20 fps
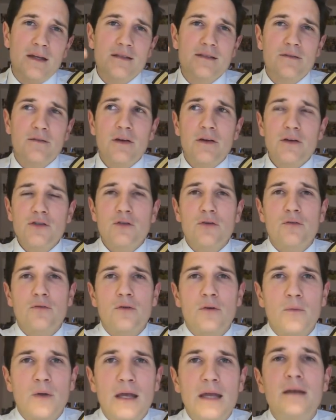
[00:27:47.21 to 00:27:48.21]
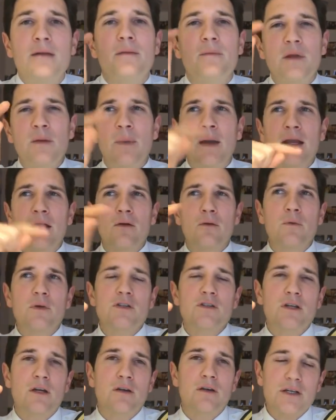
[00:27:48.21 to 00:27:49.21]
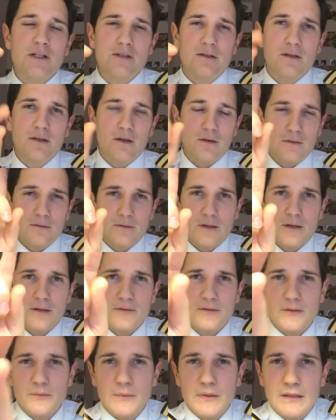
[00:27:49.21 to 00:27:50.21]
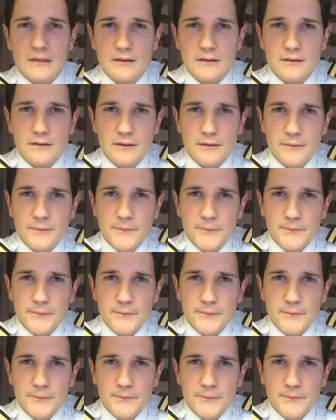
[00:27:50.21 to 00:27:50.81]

It's a very short runway, depending on which direction you go. I have to admit that, yeah.